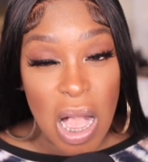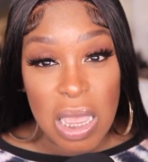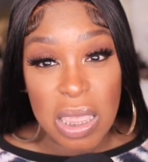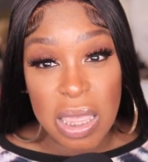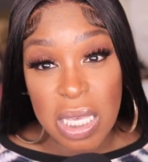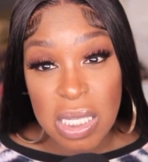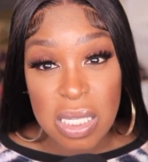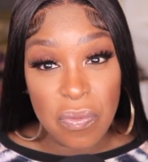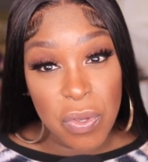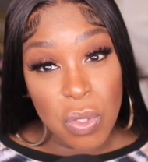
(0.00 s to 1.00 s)
This
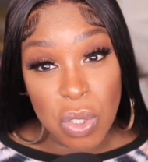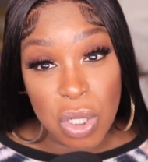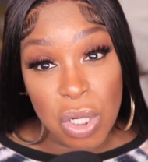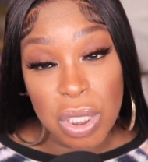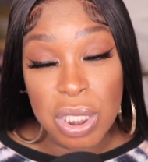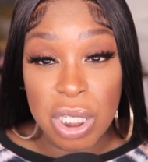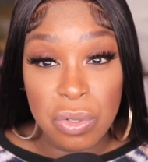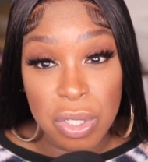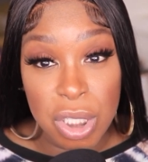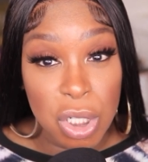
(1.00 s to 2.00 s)
diffuser
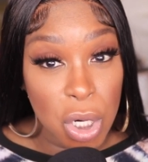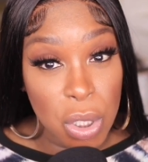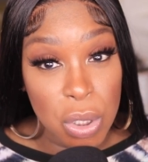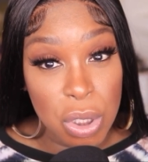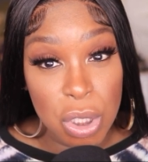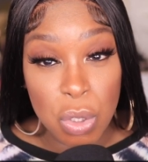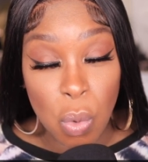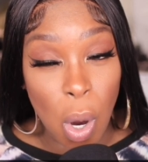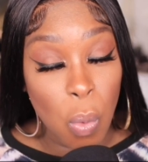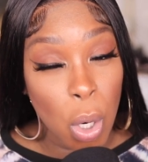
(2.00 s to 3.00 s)
literally turns into
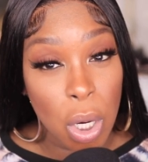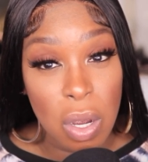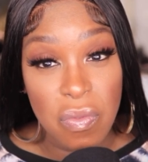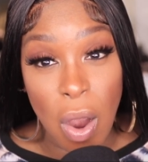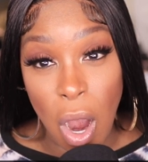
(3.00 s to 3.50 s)
a work of